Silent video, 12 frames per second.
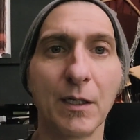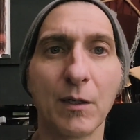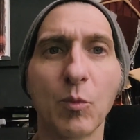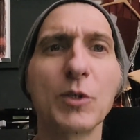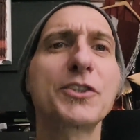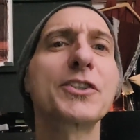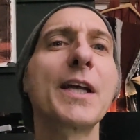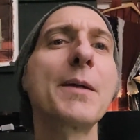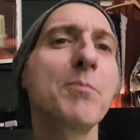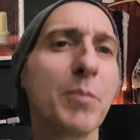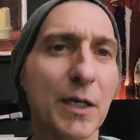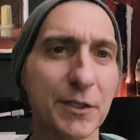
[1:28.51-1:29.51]
What
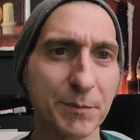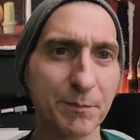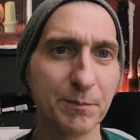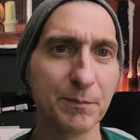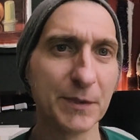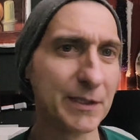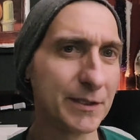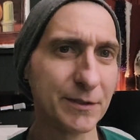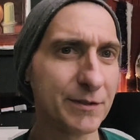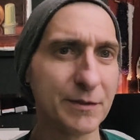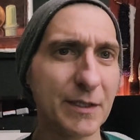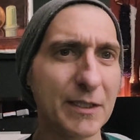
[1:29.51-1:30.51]
shape brush
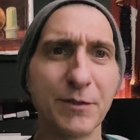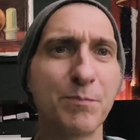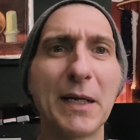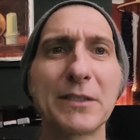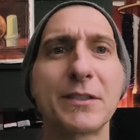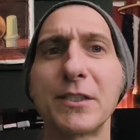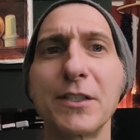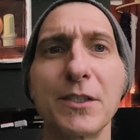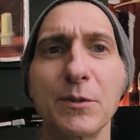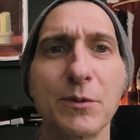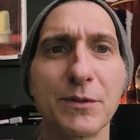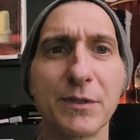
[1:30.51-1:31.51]
is best to
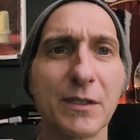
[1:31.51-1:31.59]
use?